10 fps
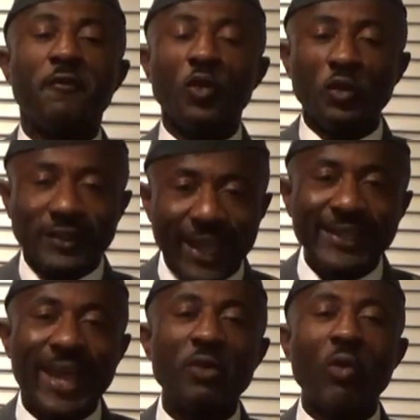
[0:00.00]
if you
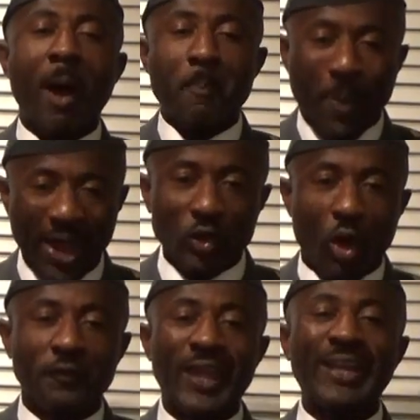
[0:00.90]
think that you are
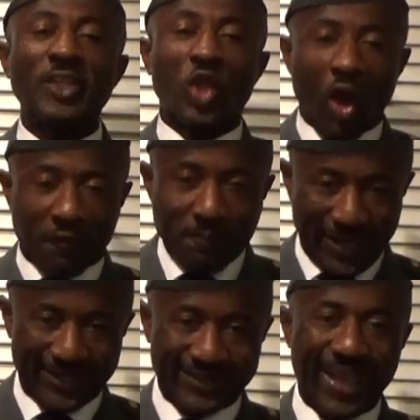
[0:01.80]
part of that
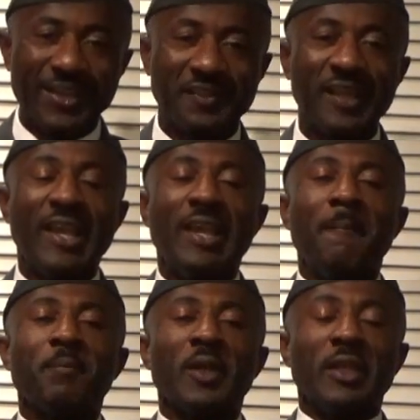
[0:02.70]
government that is
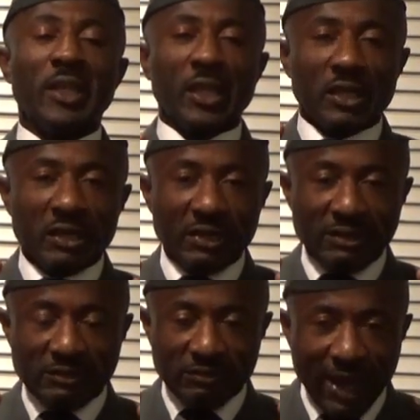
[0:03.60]

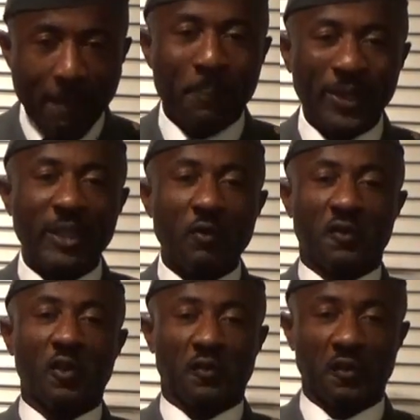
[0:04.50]
raping
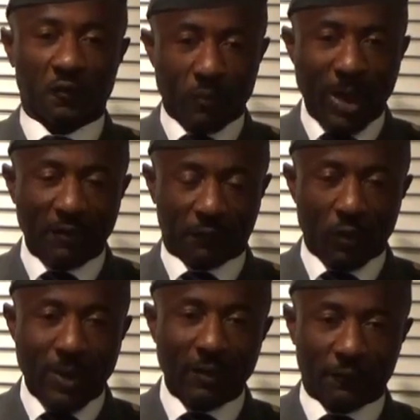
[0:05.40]
the resources from
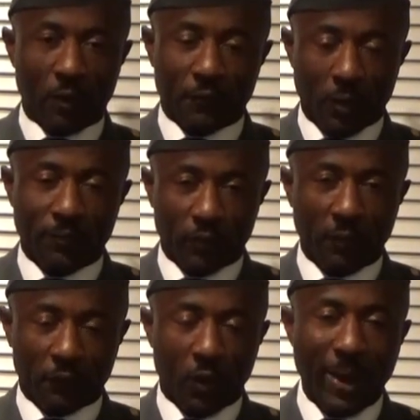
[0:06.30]
our, from our, from, from,
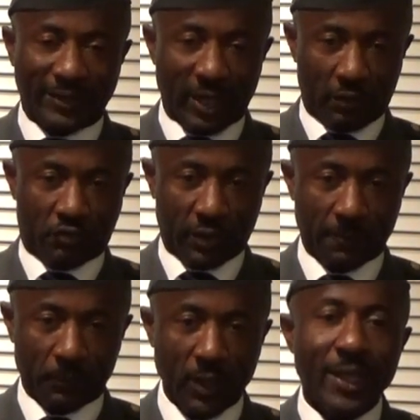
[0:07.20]
from, from our
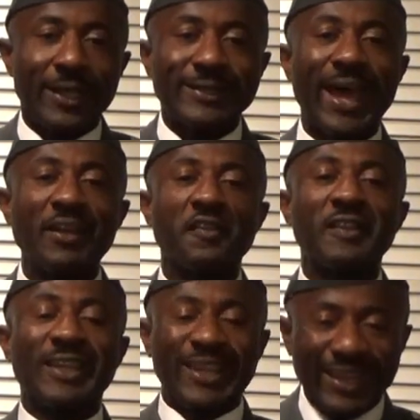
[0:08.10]
territory, that
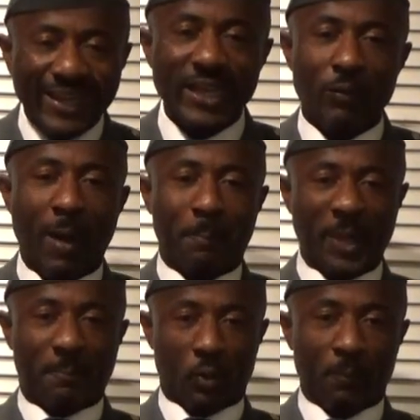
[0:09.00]
is killing
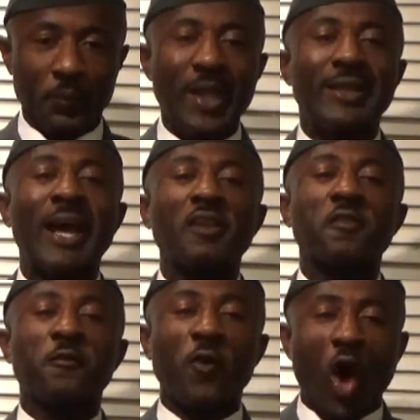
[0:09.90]
our people,
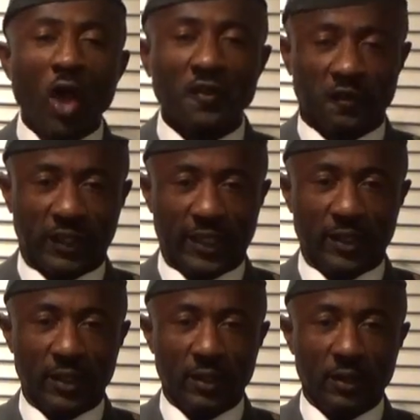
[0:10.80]
that's
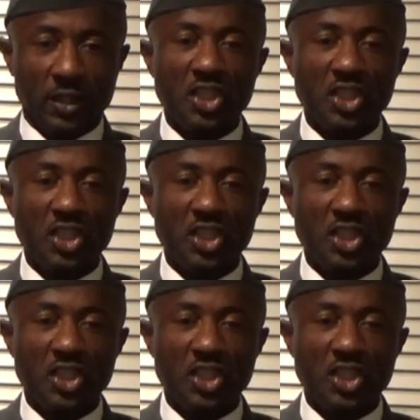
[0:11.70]
falsely